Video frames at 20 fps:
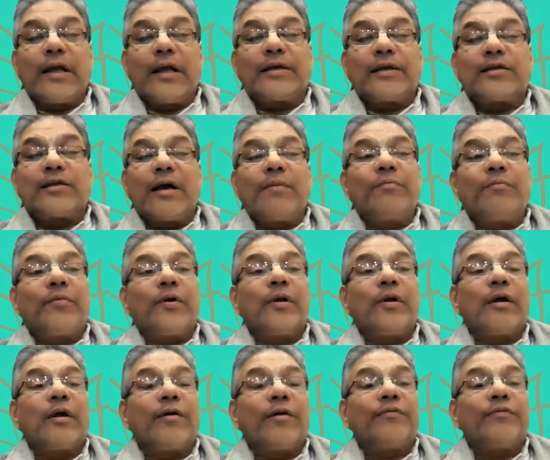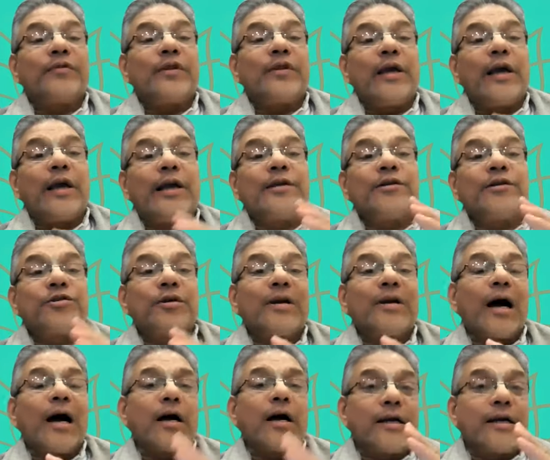example of the
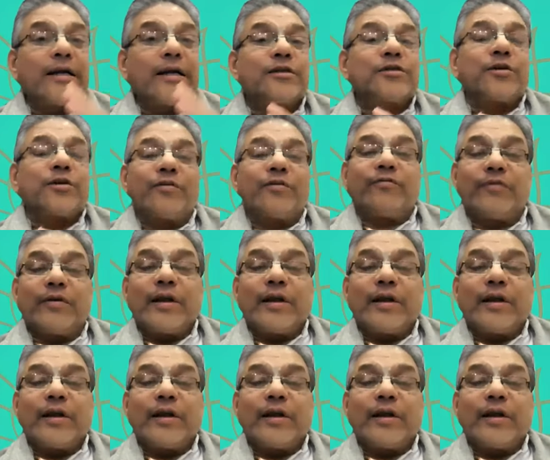ancient architecture of